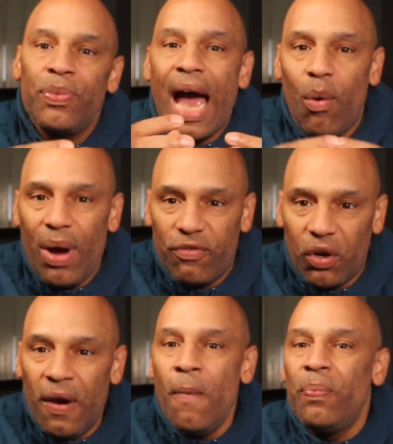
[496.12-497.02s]

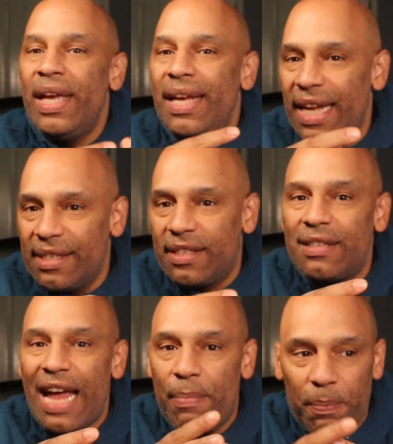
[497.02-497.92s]
However, he is the
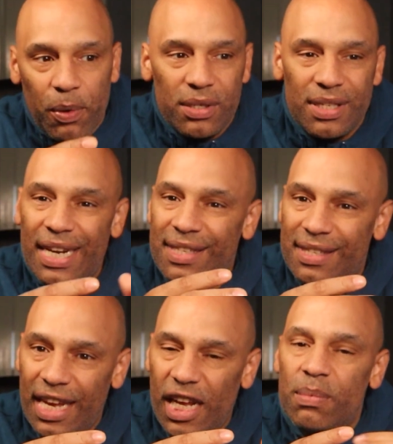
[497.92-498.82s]
type of person, it
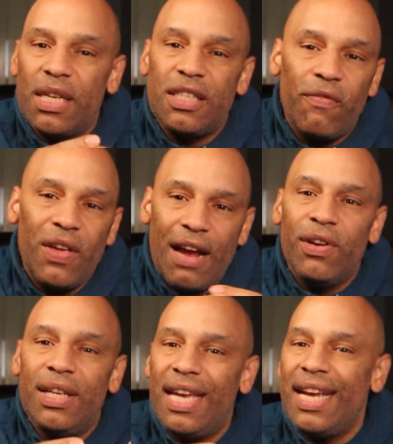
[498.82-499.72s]
seems as if
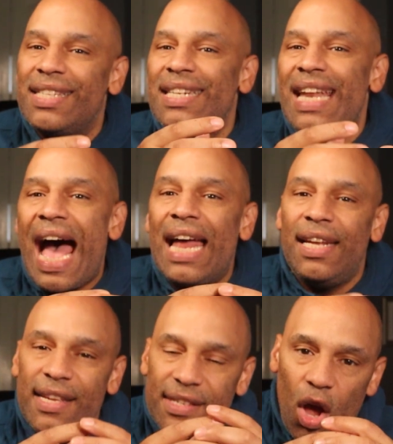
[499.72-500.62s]
everything is
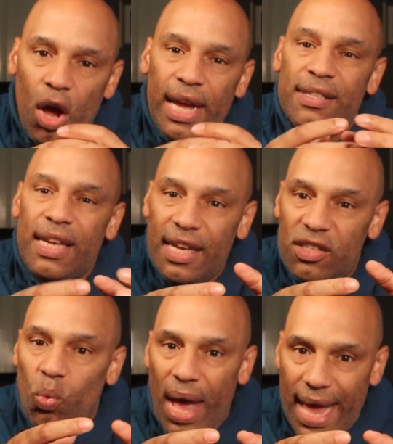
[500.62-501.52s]
not his
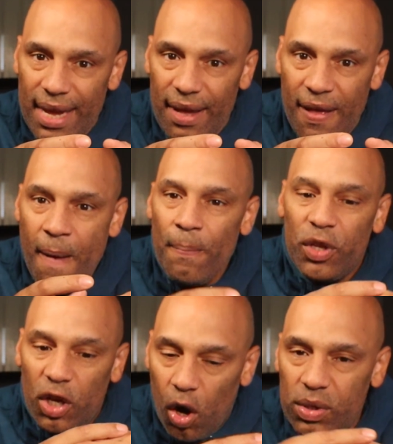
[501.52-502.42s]
way,
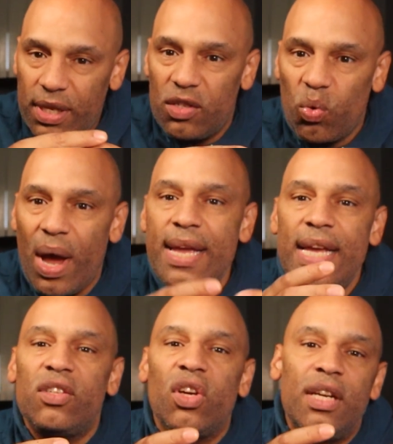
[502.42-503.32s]

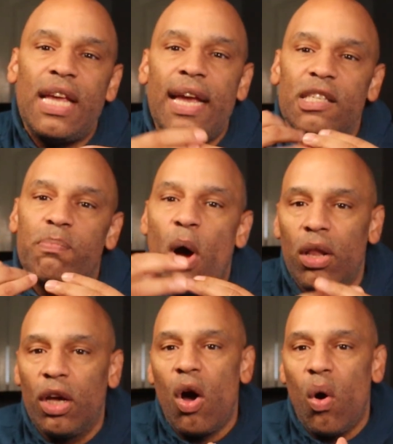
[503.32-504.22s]
he's going to take his
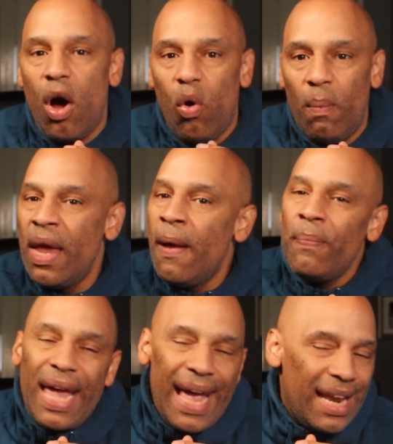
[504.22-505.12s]
ball and go home.
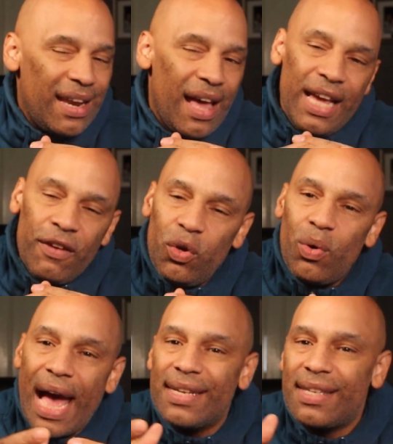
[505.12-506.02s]
And if
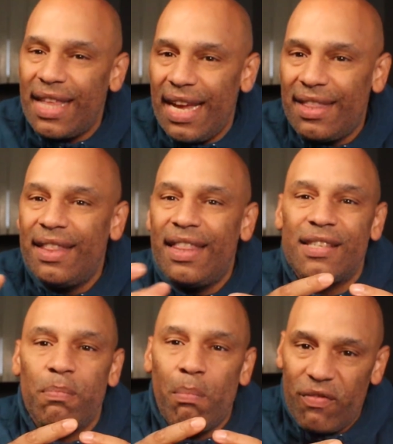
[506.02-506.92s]
you guys think that
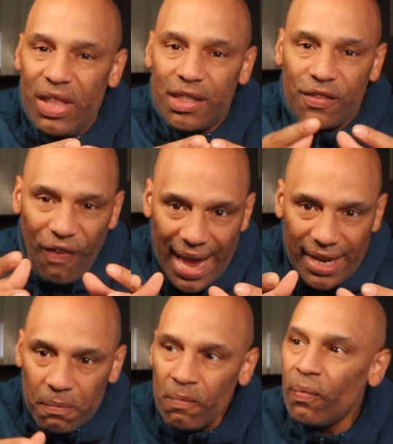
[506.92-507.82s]
this
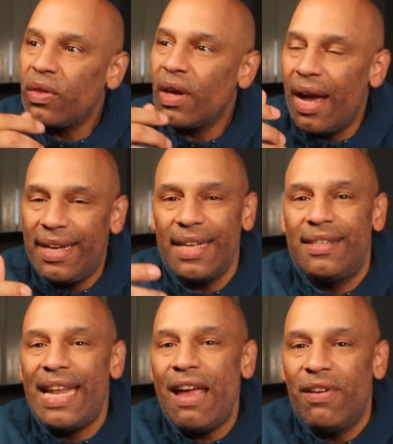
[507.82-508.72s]
fight
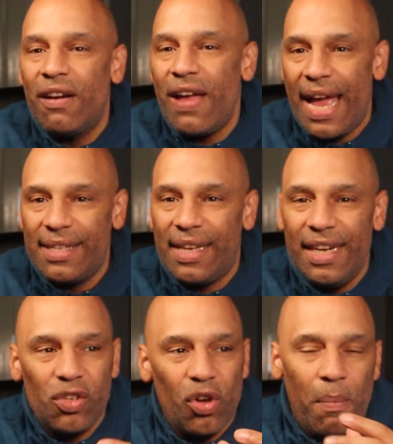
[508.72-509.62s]
against David
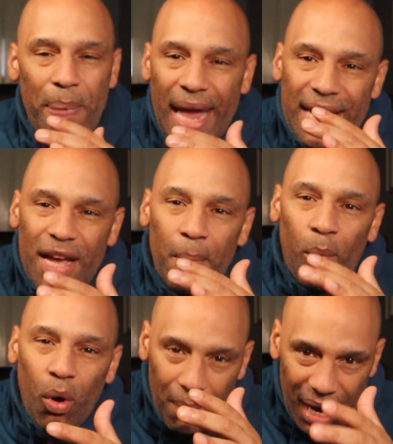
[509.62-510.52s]
Avanian is going to pay him
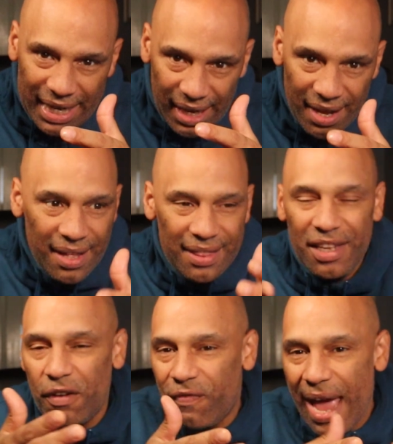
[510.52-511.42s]
more money
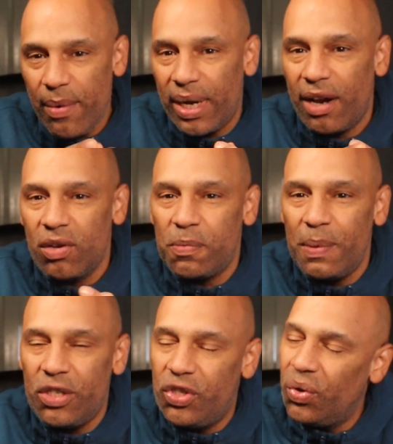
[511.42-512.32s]
than the fight with Errol
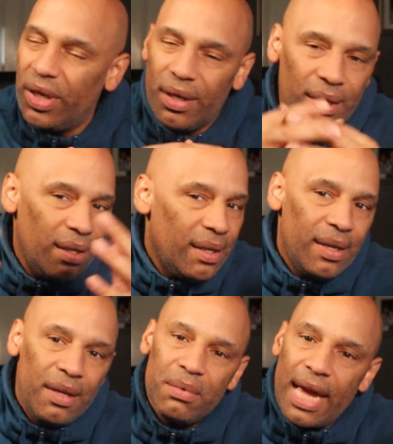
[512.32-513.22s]
Spence Jr.,
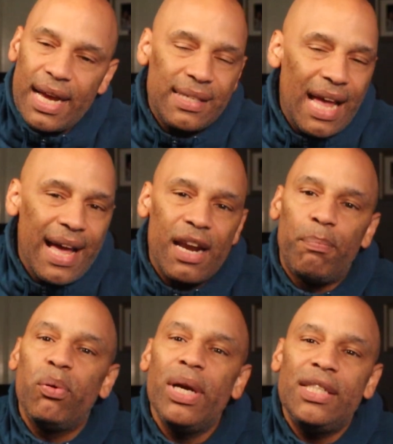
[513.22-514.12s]
like I got a
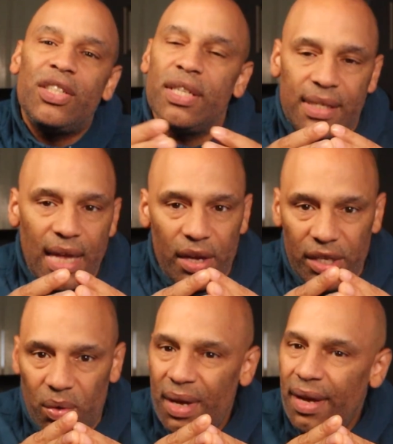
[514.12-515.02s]
bridge to sell
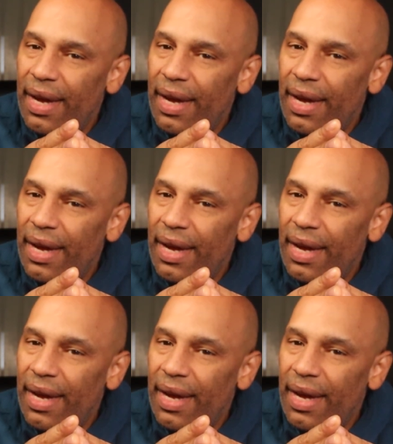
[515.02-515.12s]
you.